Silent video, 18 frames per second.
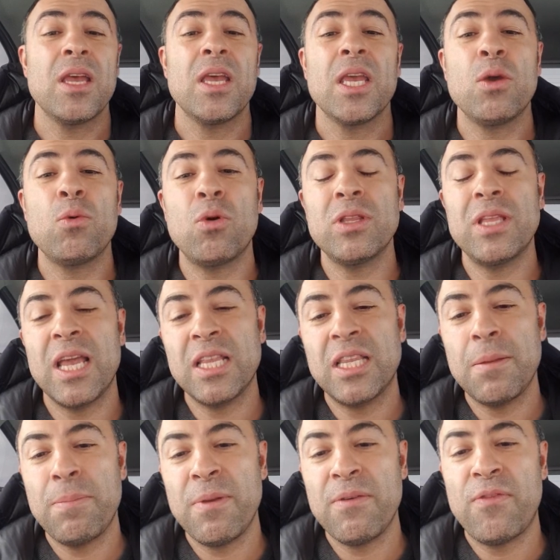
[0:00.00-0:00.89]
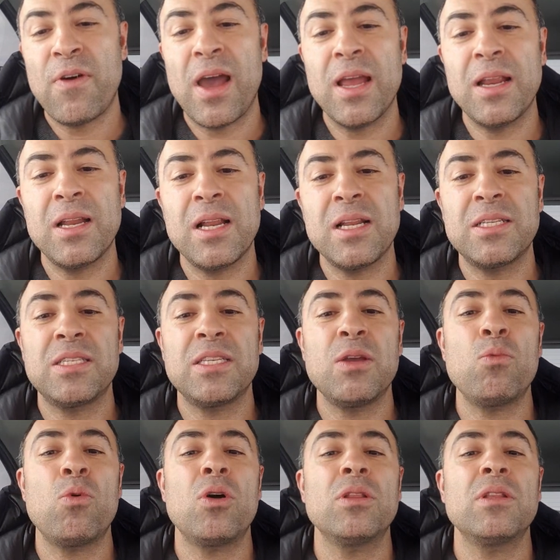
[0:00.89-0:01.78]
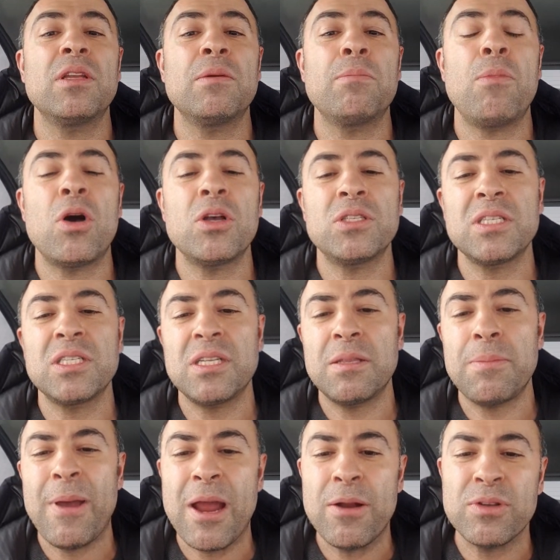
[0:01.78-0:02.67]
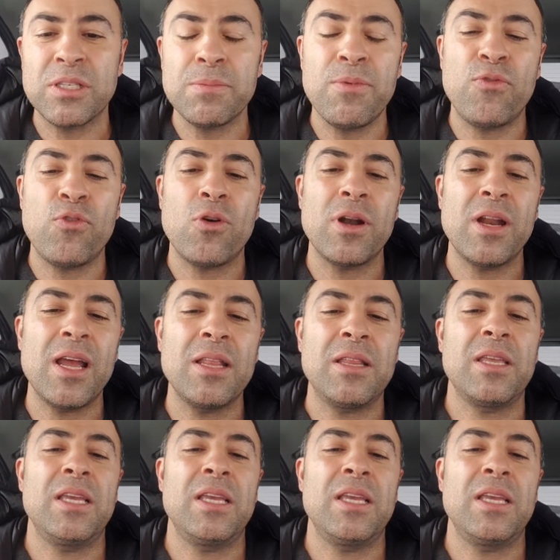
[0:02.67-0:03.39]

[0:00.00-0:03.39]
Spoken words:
He won the ATP finals. He won the Masters at Paris before that.